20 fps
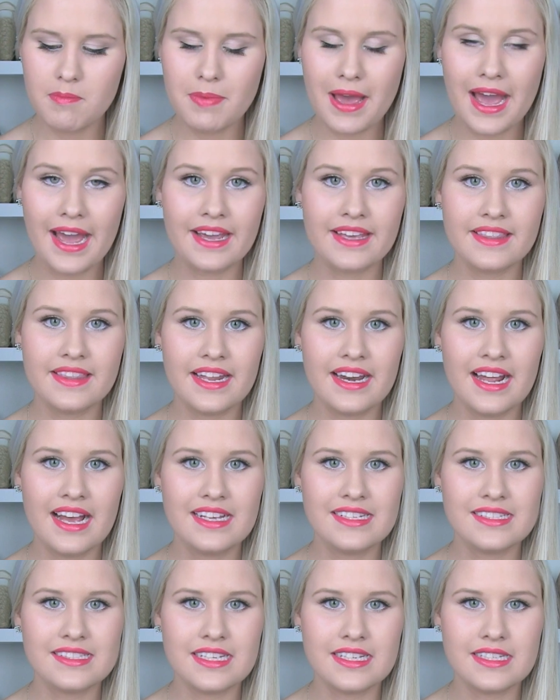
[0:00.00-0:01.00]
back that
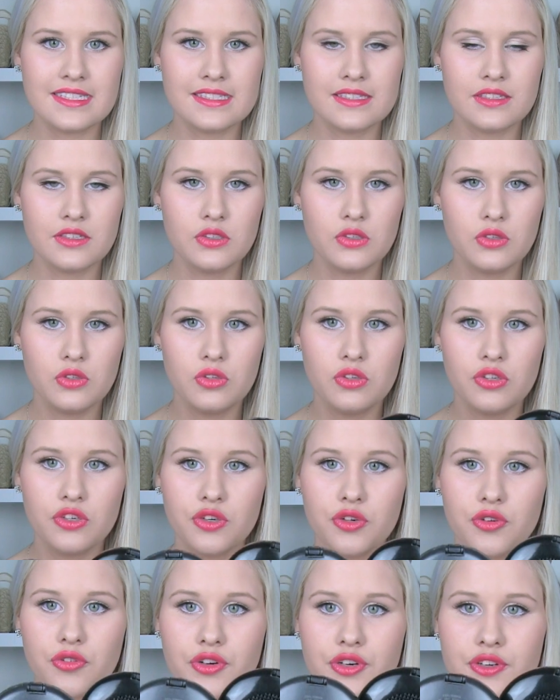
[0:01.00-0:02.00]
has these little
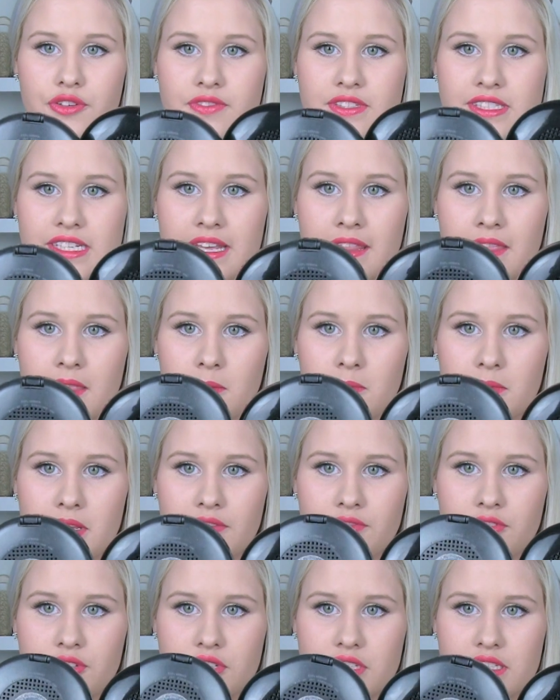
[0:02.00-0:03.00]
grooves in them,
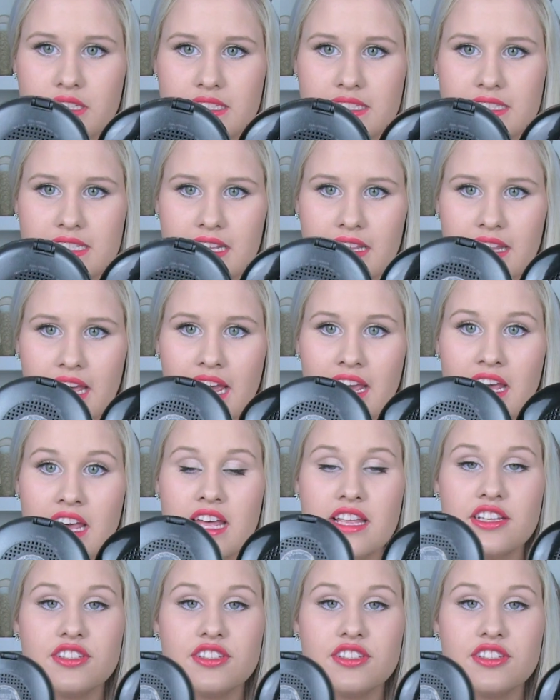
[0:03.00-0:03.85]
if you can see that.